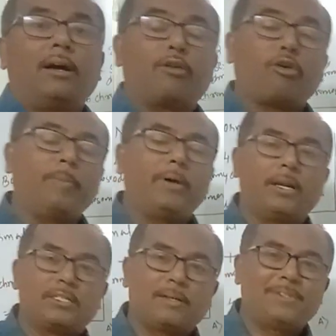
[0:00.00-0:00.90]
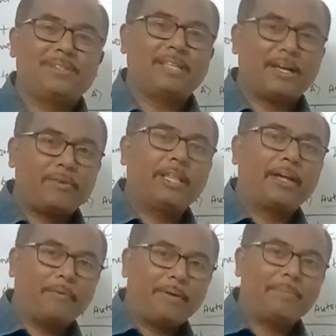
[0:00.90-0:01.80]
competitive examination. Thank you
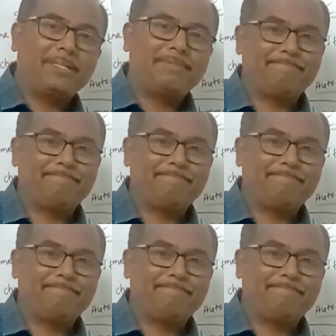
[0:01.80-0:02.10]
very much.